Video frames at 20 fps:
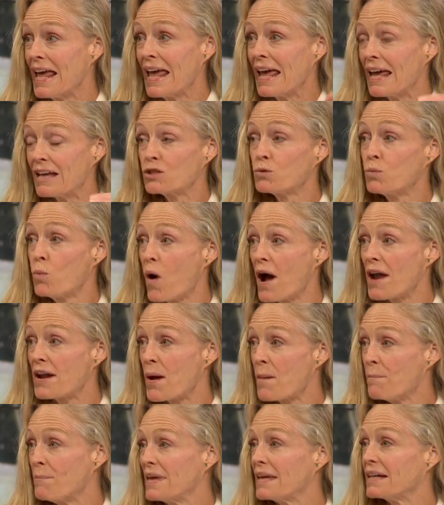It's one
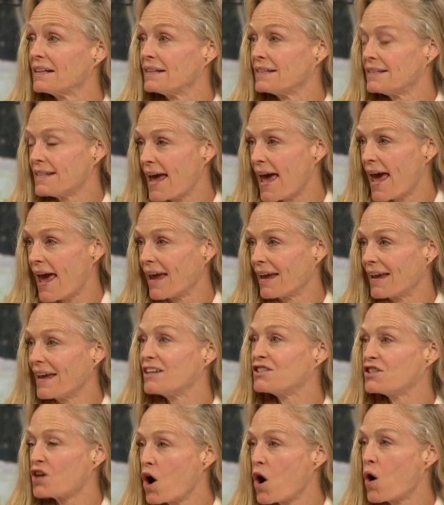meal a day.
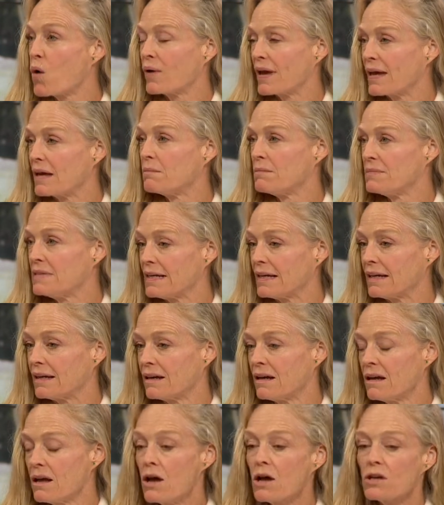It's OMD.